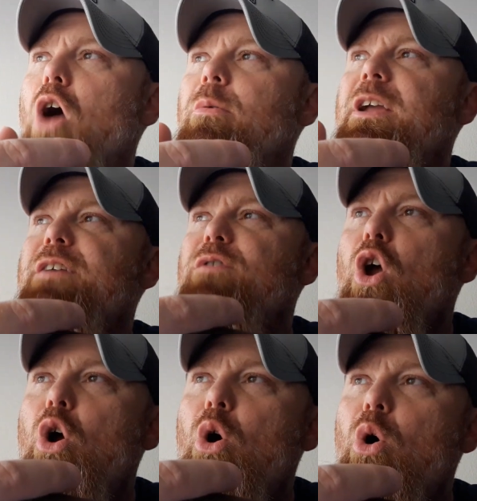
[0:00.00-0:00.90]

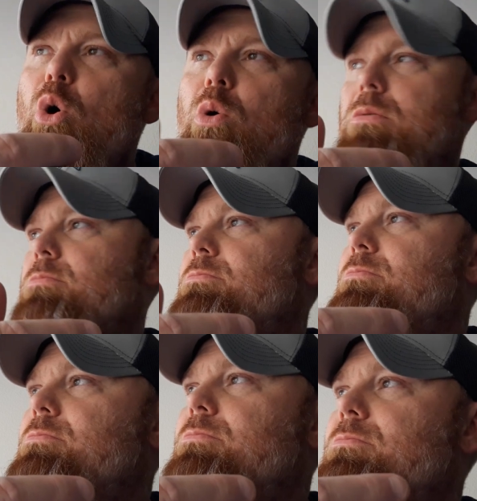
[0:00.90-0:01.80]
review.
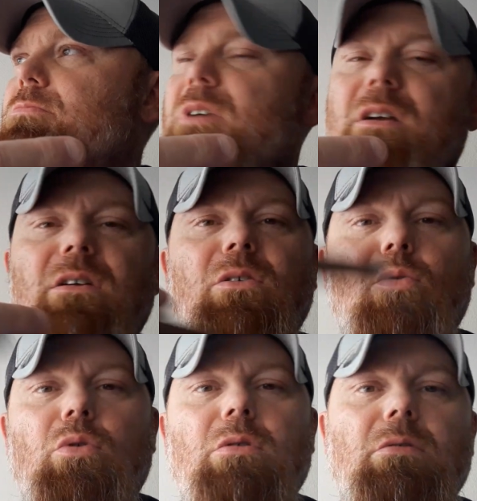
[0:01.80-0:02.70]

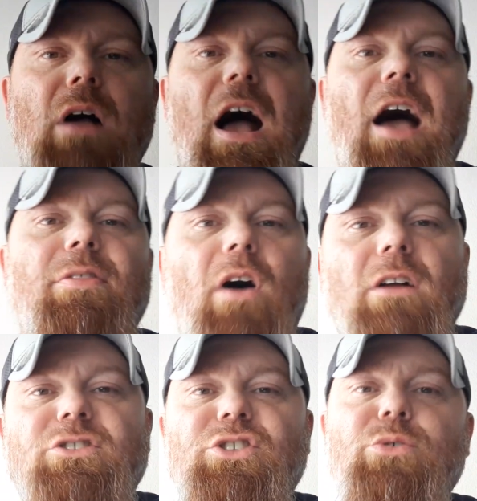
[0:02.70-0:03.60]
I
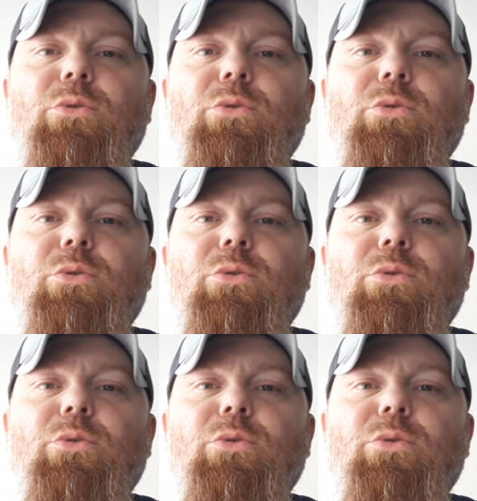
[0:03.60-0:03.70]
thought you